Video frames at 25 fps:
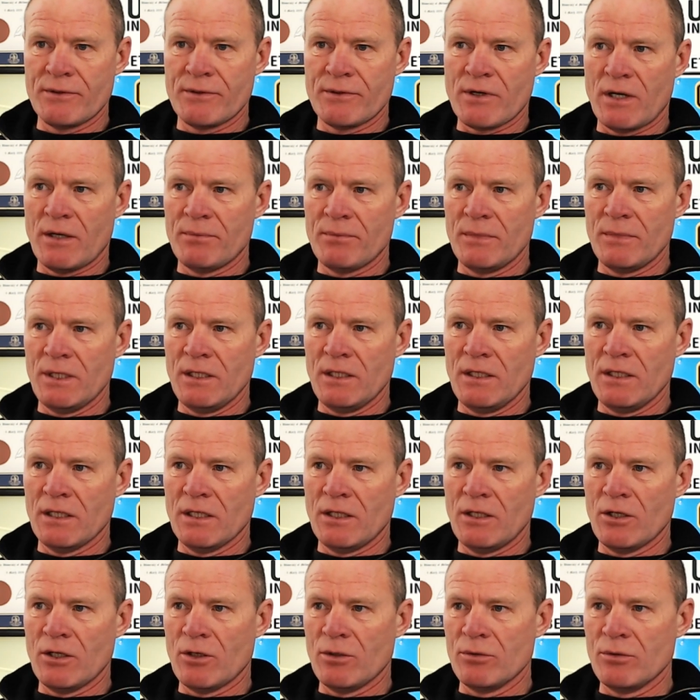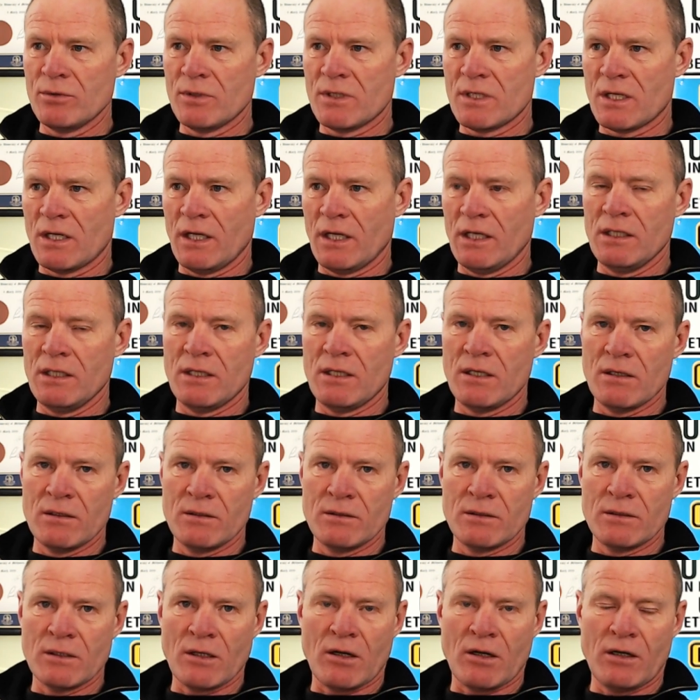drop me a note tonight here
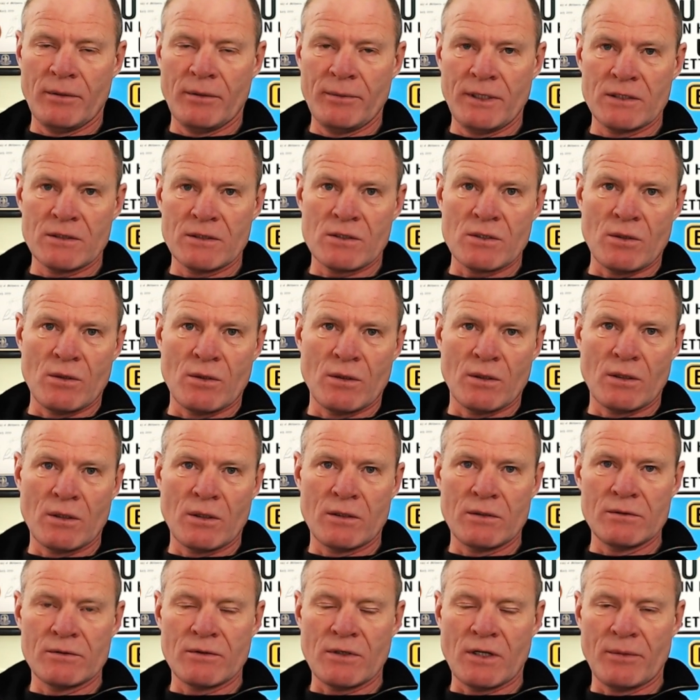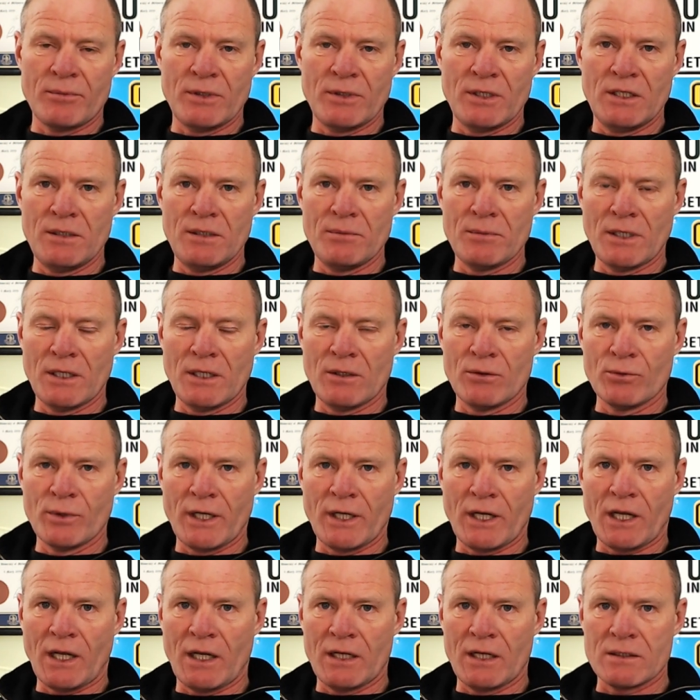in the comments or drop me an email,
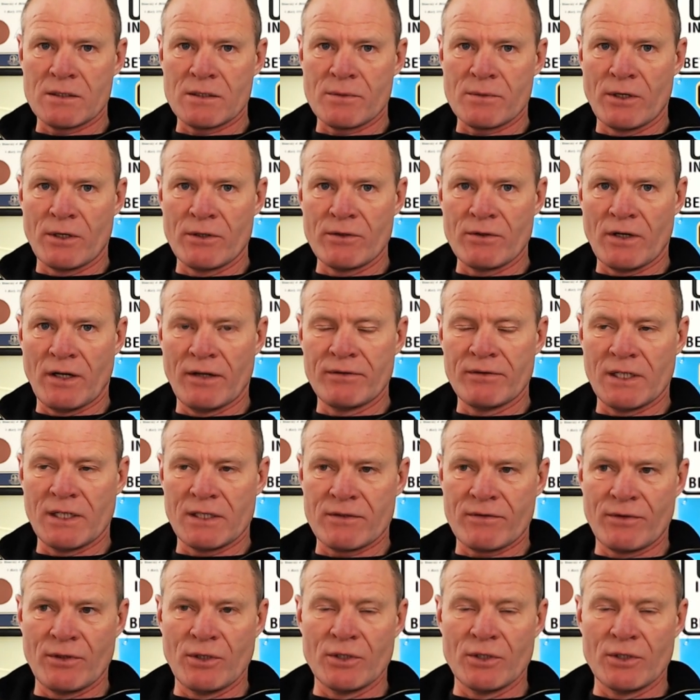rick at Smart Drive Test.